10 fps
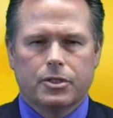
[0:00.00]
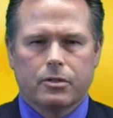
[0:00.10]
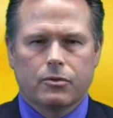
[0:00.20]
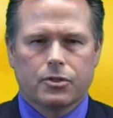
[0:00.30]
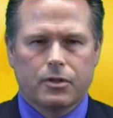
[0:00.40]

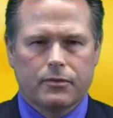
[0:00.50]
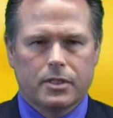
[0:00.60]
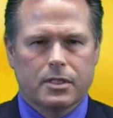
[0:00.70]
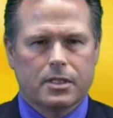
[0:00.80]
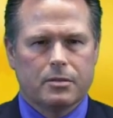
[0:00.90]
General
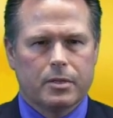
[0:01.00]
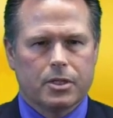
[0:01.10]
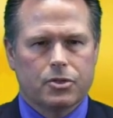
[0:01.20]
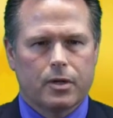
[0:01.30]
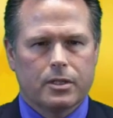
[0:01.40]
Services
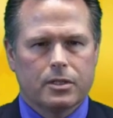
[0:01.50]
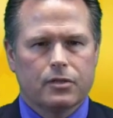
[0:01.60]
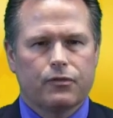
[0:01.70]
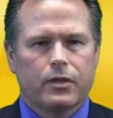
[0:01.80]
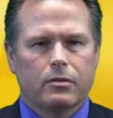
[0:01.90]

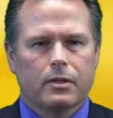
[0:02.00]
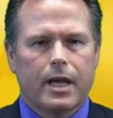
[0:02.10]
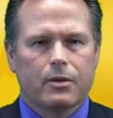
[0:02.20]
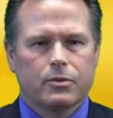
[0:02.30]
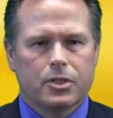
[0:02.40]
Administration's Federal
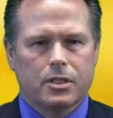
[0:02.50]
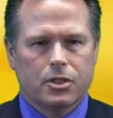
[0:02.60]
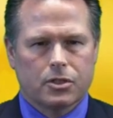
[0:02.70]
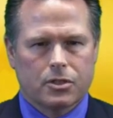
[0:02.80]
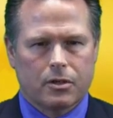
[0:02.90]

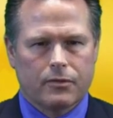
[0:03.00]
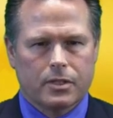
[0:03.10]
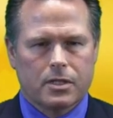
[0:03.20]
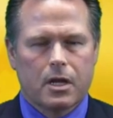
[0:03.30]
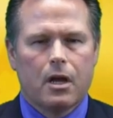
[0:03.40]
Acquisition Service,